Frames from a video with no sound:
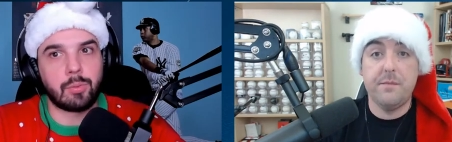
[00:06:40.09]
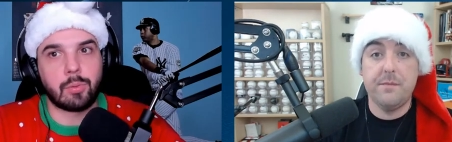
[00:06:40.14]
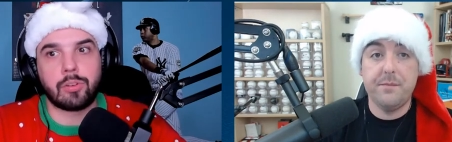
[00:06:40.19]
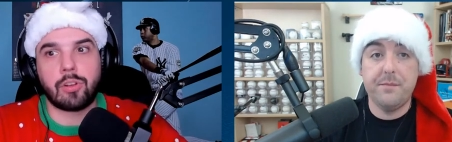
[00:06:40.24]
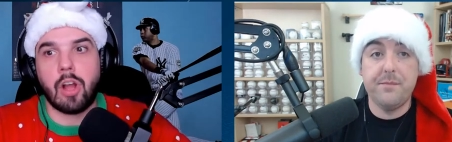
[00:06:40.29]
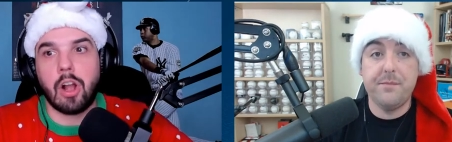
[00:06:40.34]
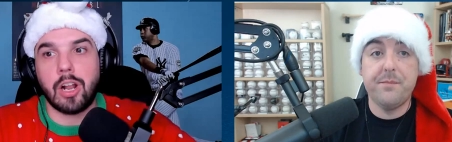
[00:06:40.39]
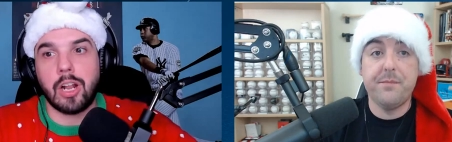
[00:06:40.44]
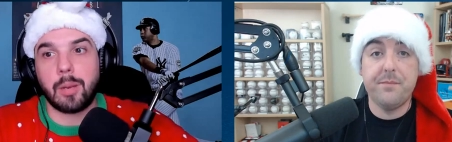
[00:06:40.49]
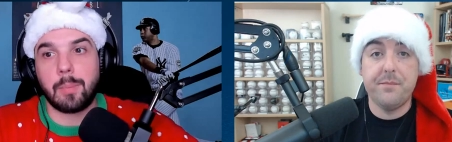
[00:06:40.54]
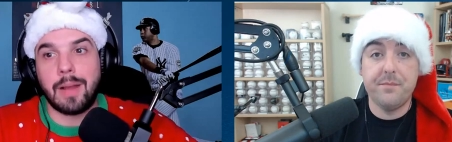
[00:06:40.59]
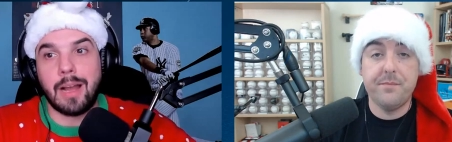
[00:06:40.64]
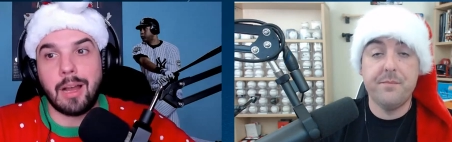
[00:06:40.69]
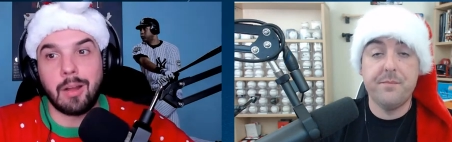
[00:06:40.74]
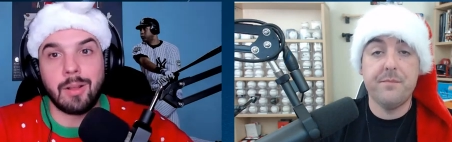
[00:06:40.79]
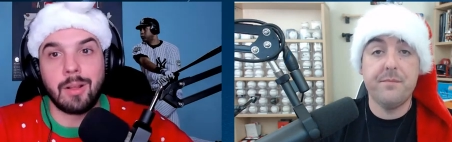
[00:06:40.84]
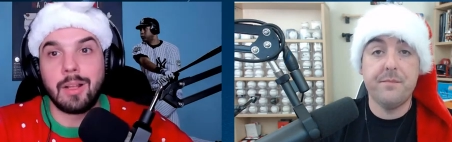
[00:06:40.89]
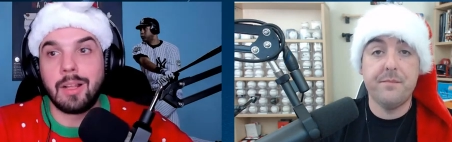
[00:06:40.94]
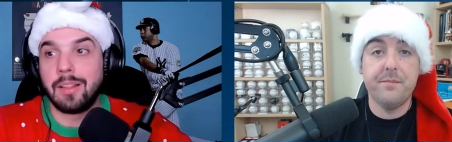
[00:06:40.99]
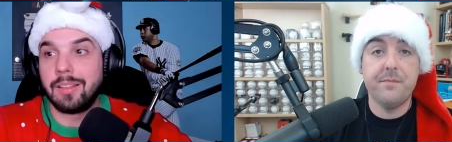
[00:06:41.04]
Speaker 1: we're talking
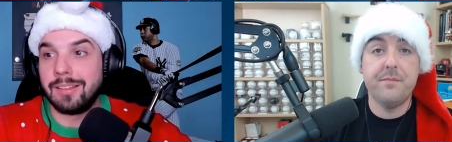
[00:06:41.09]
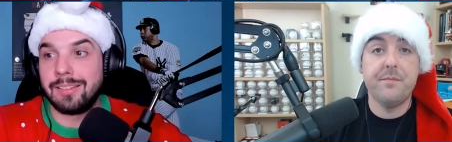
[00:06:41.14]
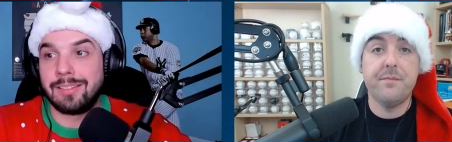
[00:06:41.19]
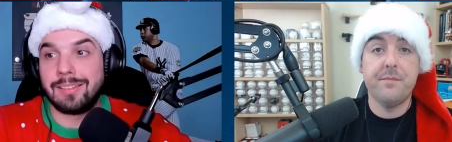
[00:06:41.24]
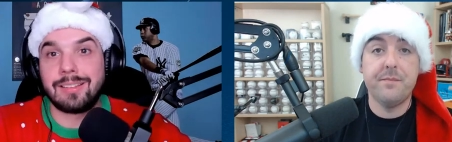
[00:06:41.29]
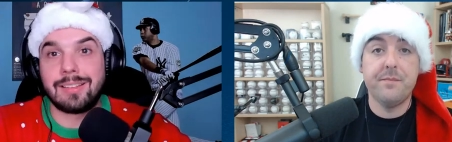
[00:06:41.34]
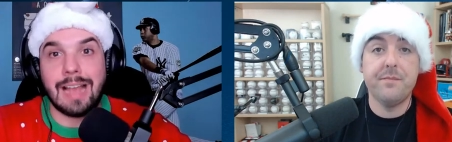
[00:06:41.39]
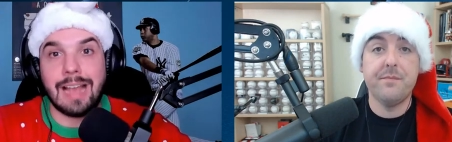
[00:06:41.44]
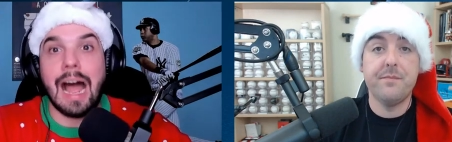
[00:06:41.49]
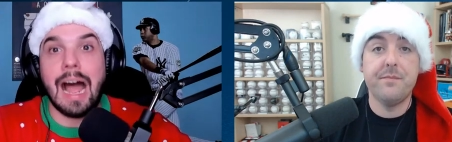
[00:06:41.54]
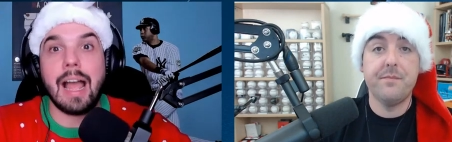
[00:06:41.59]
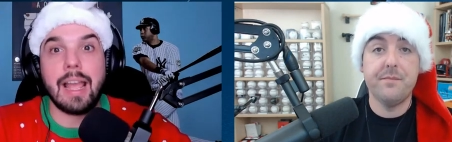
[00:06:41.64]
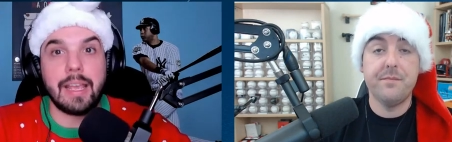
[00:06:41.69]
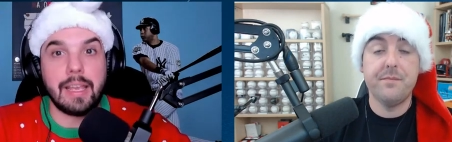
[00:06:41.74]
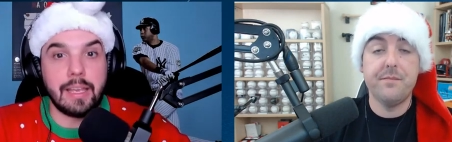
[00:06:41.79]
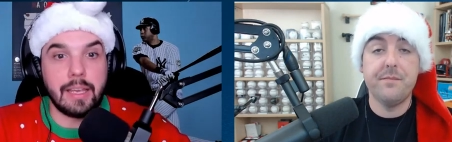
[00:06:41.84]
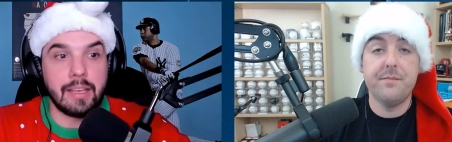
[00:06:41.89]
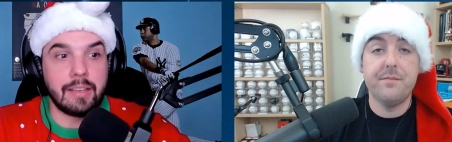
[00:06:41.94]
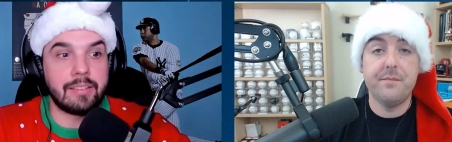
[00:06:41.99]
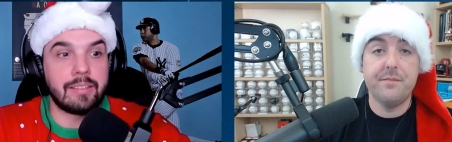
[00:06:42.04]
about the
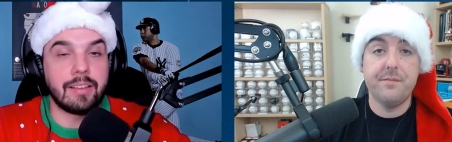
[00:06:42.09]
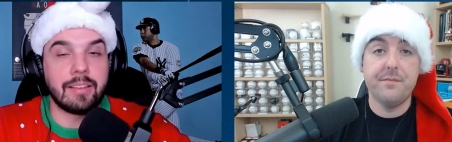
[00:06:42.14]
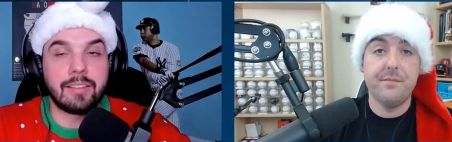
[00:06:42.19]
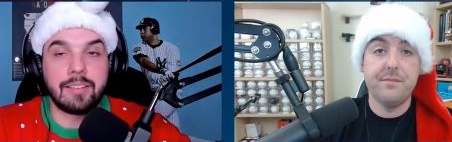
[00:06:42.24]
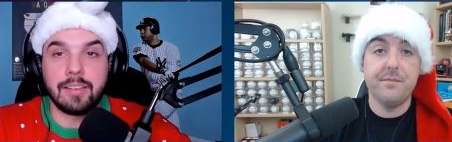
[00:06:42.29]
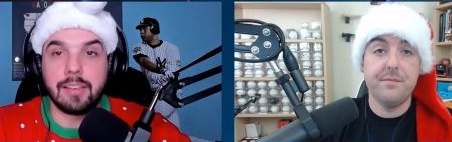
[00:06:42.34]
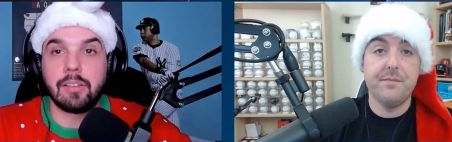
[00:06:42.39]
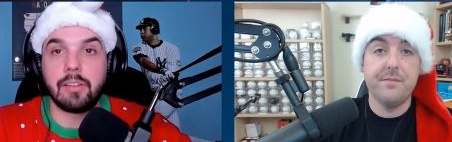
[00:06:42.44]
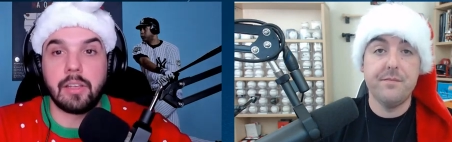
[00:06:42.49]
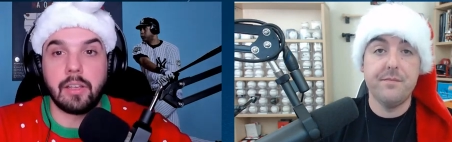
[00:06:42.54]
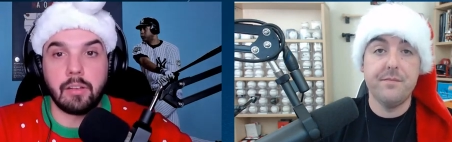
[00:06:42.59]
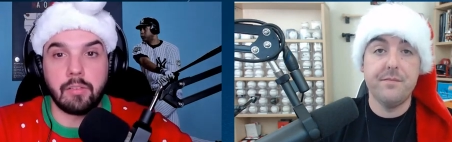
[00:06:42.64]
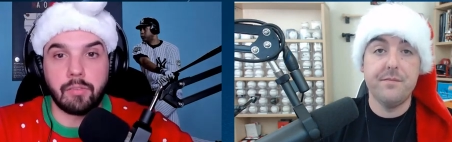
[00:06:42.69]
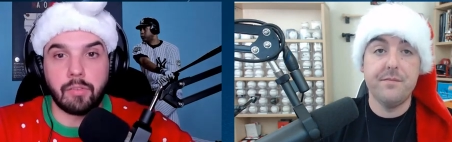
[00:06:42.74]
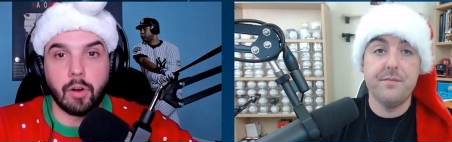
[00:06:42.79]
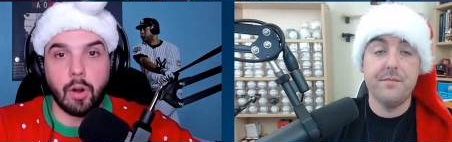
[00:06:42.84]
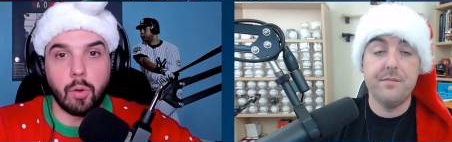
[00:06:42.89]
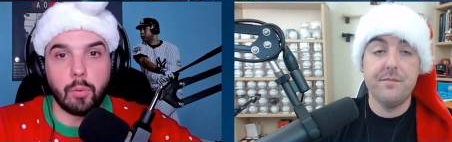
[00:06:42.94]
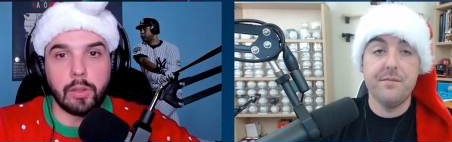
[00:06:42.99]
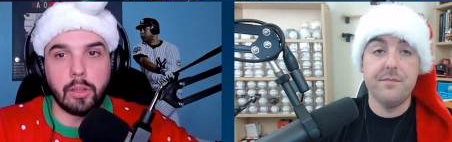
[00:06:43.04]
sky is the ceiling
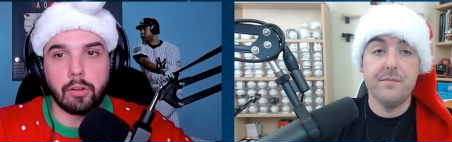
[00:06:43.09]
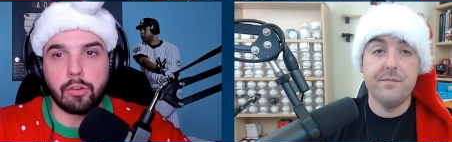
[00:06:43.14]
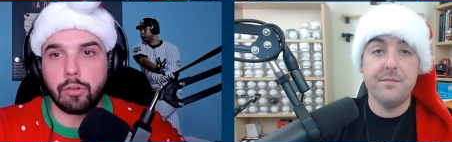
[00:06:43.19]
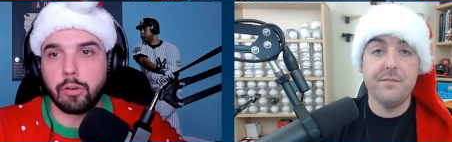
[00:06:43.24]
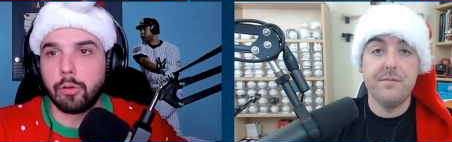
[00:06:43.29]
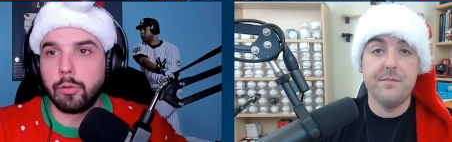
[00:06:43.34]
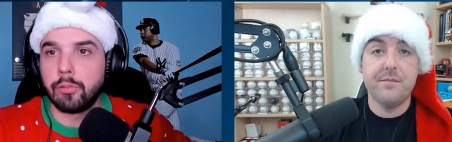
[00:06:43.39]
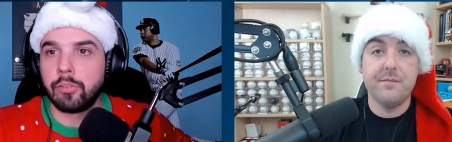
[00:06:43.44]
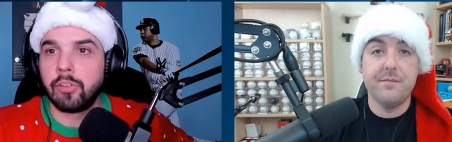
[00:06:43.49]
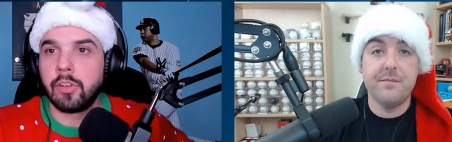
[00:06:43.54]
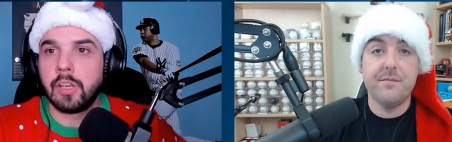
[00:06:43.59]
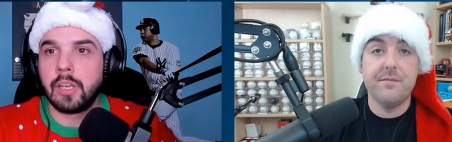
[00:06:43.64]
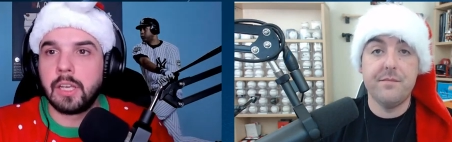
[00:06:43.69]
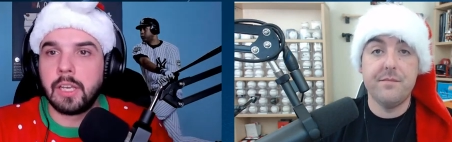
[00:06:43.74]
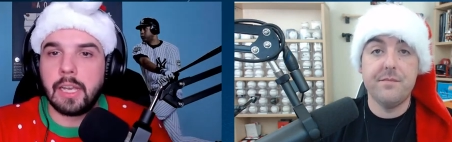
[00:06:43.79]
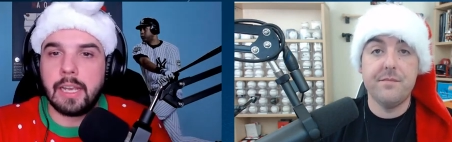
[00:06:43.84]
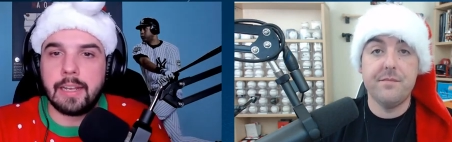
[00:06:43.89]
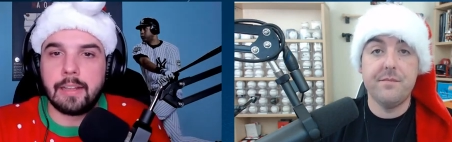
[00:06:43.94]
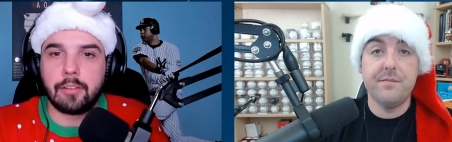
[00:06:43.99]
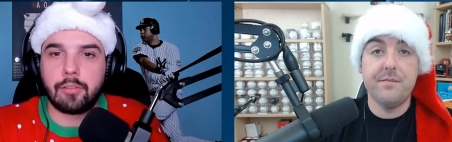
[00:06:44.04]
for Oneil Cruz
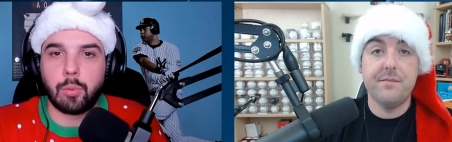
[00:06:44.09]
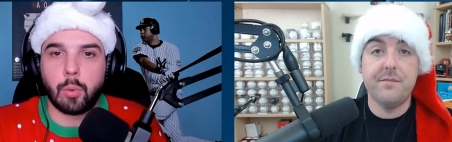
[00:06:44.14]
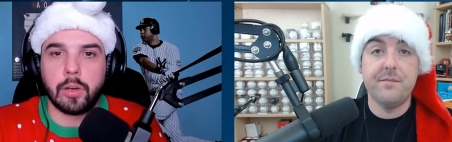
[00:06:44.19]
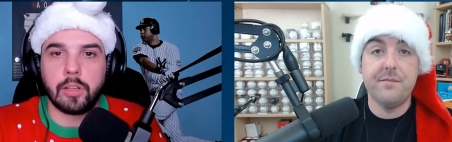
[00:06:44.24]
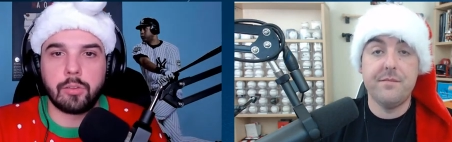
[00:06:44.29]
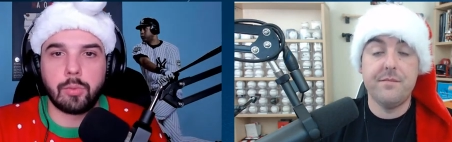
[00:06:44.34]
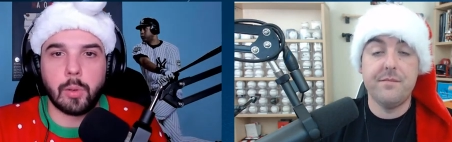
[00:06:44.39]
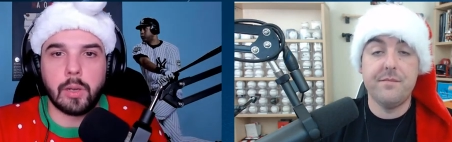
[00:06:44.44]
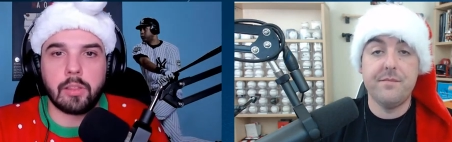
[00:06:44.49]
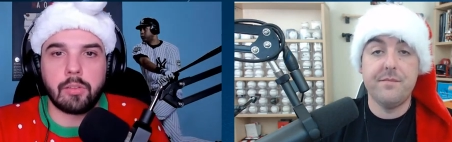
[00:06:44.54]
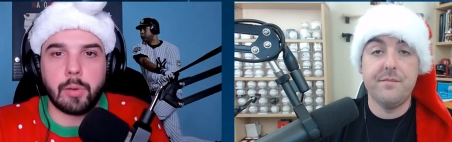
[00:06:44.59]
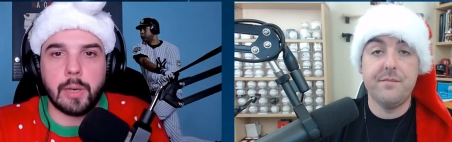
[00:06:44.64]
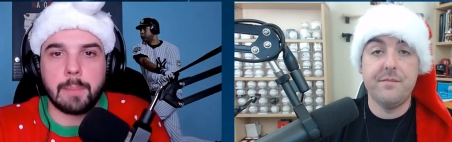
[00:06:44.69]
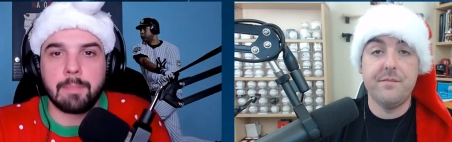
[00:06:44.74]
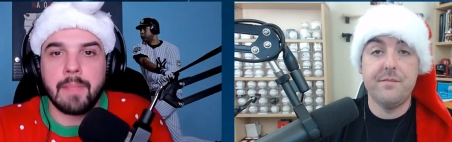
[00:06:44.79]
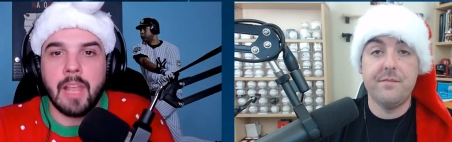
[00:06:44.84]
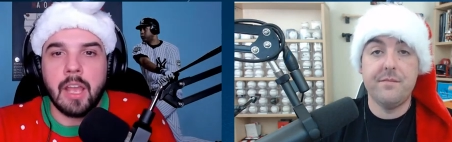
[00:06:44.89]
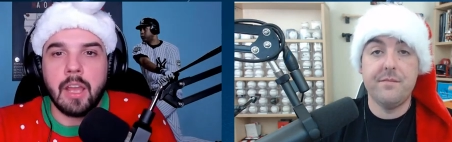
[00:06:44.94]
in twenty twenty-three.